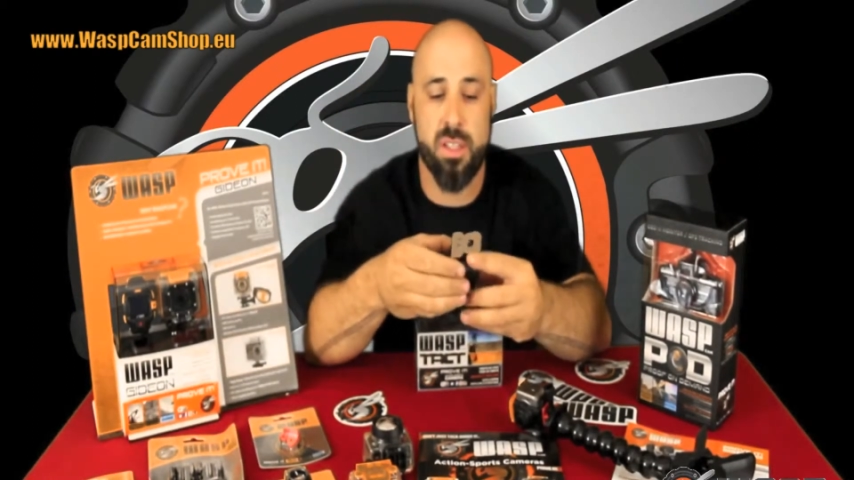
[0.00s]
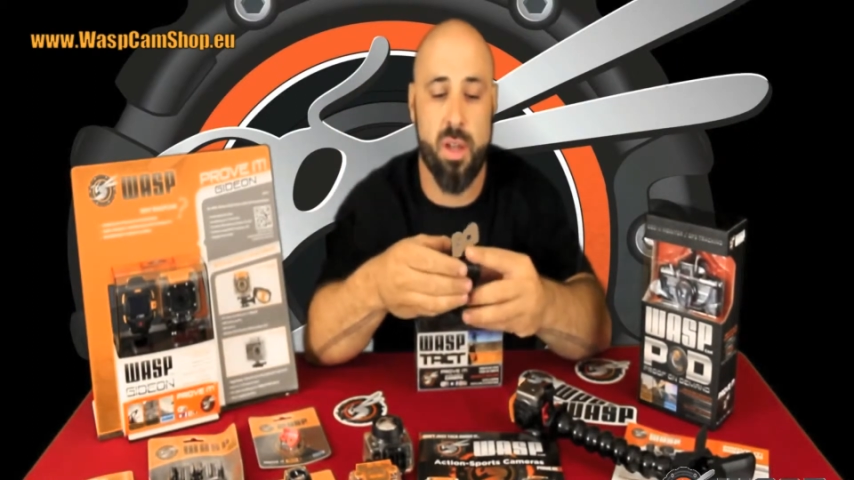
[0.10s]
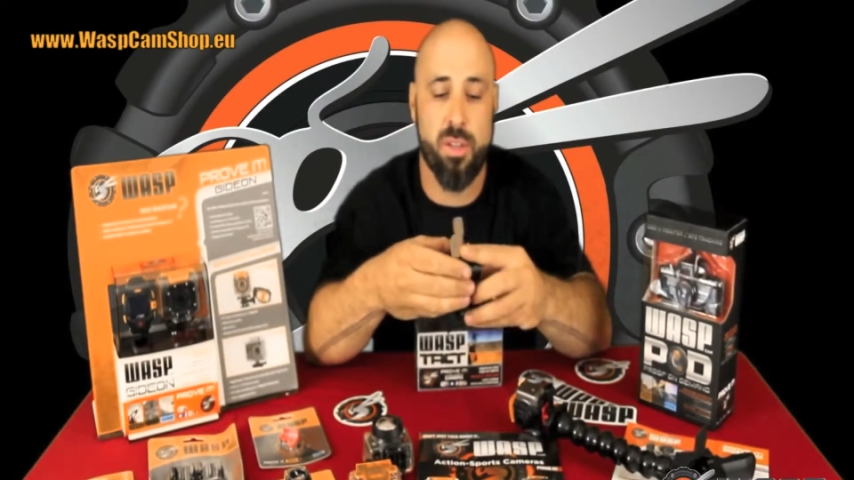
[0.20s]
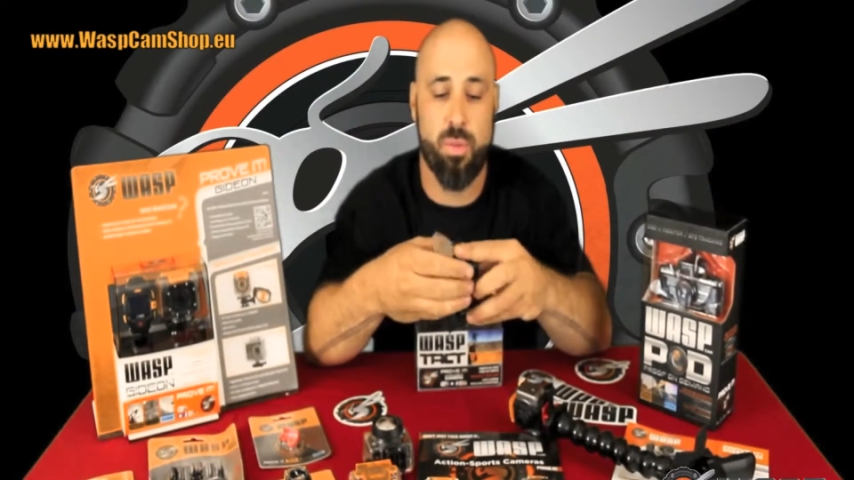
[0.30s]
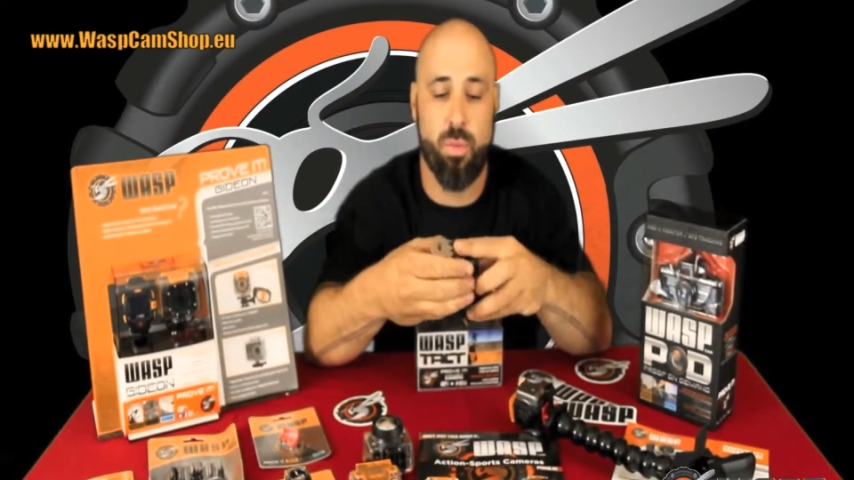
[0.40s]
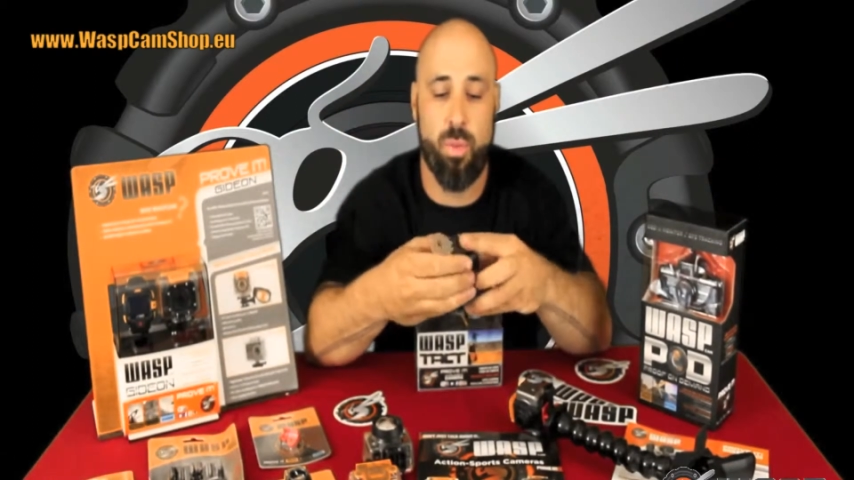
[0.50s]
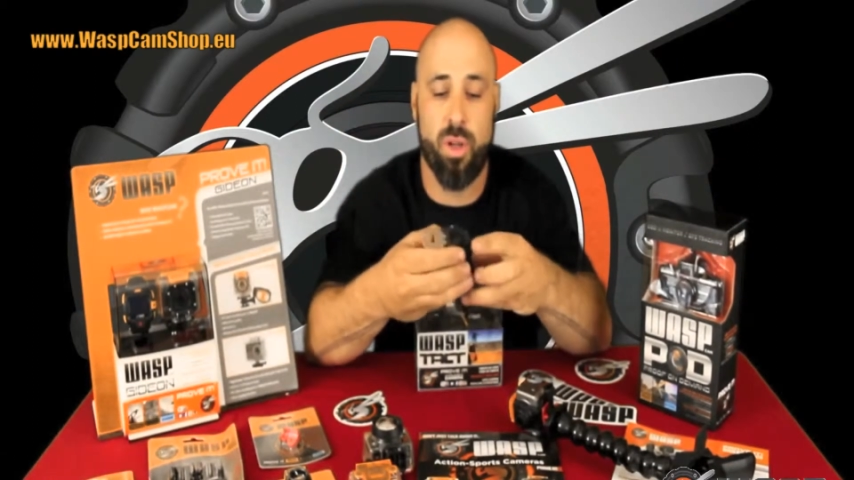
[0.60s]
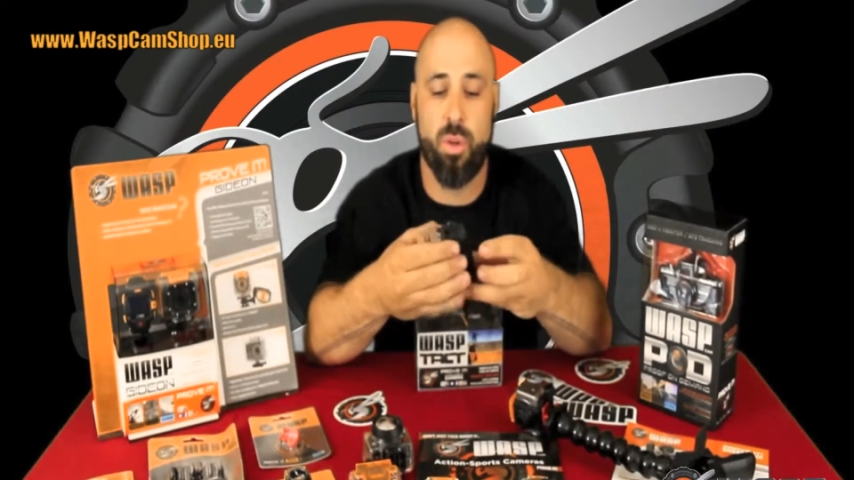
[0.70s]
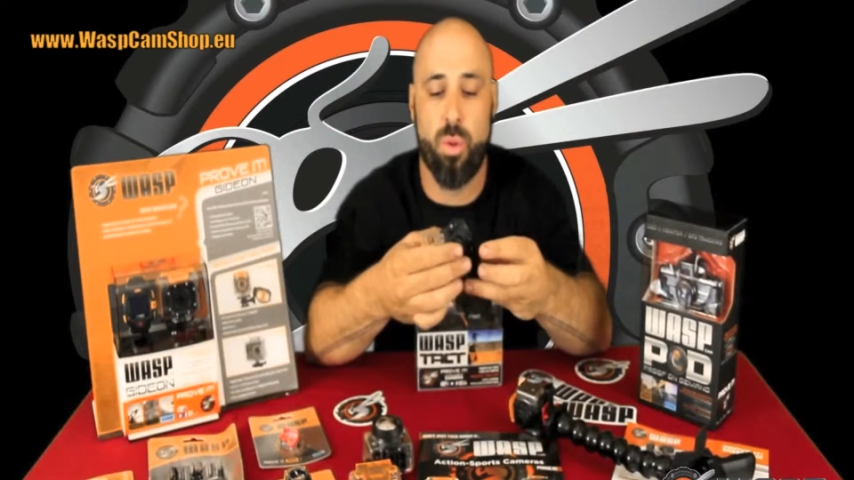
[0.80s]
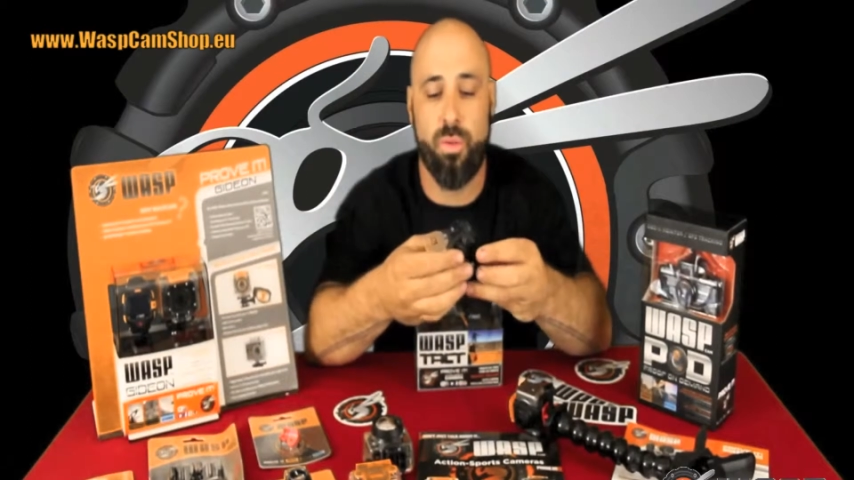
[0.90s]
So that's
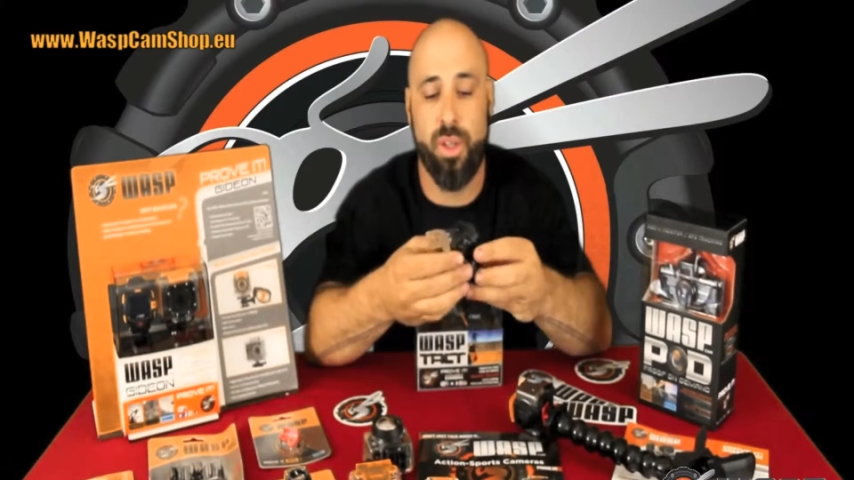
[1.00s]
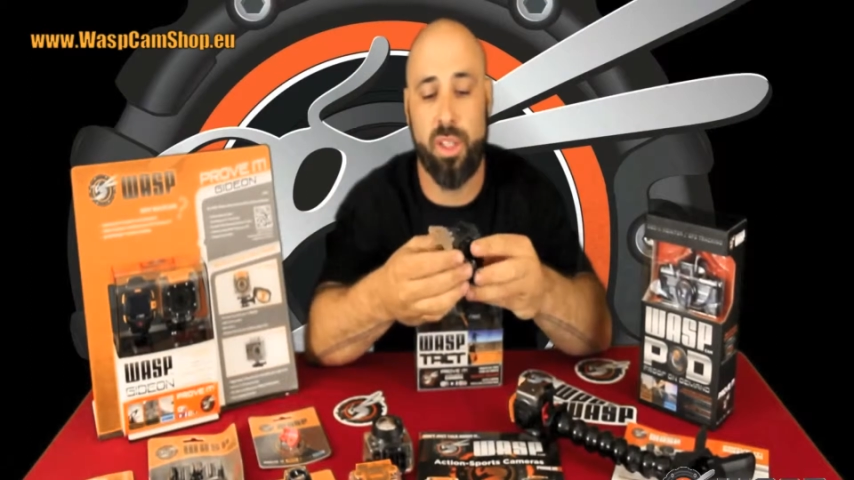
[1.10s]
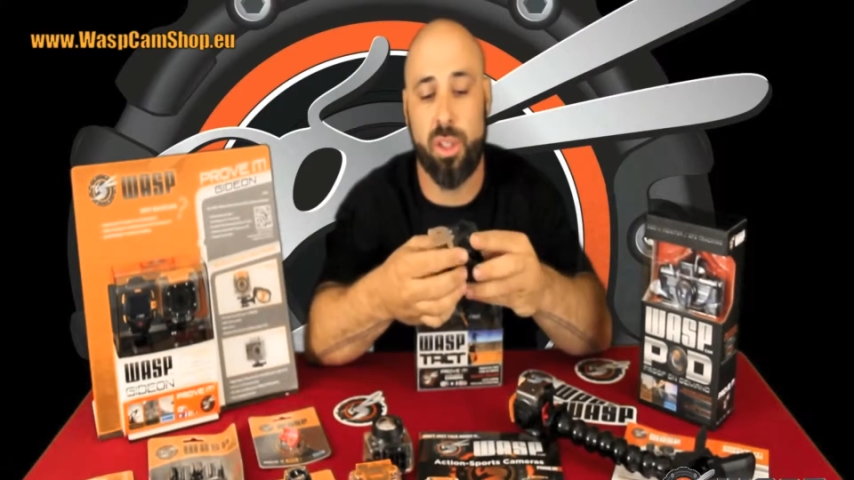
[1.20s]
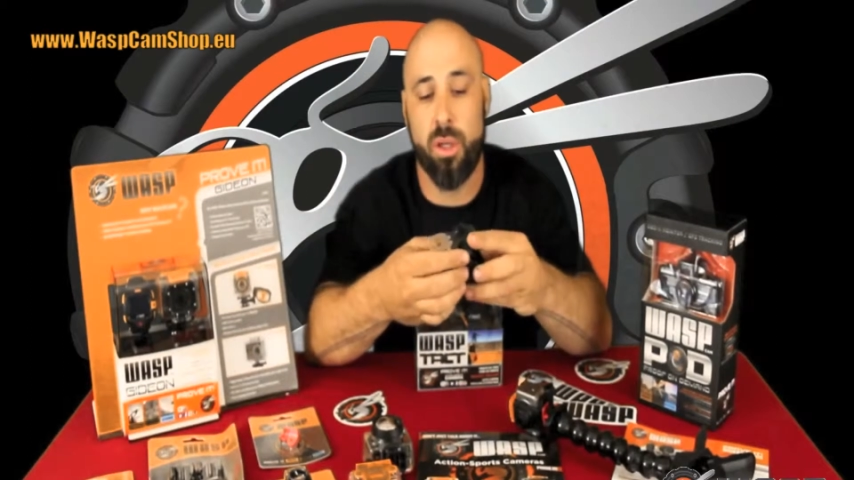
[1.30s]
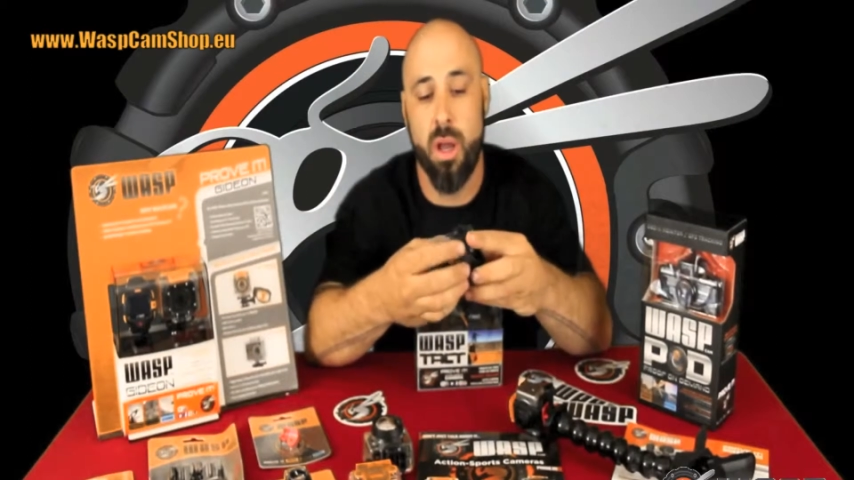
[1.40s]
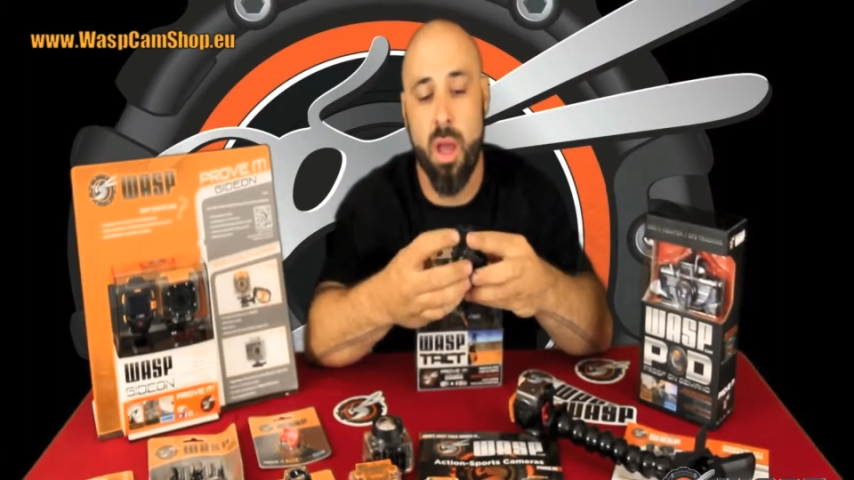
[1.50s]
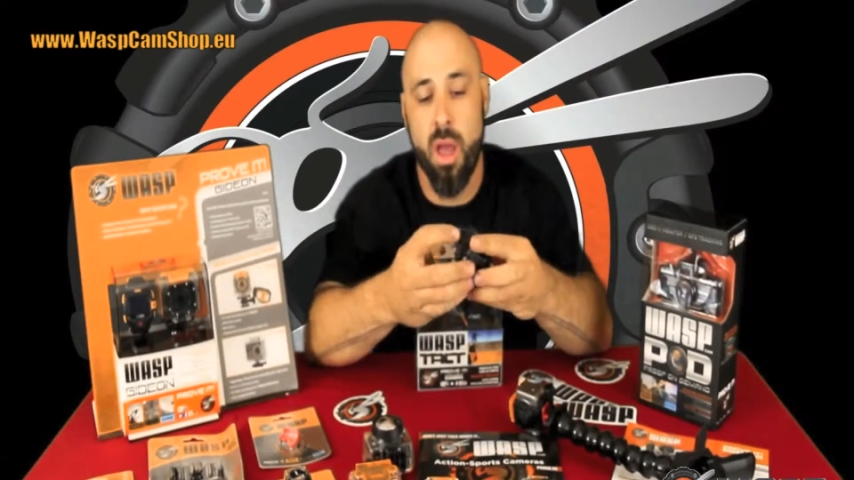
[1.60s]
one cool feature.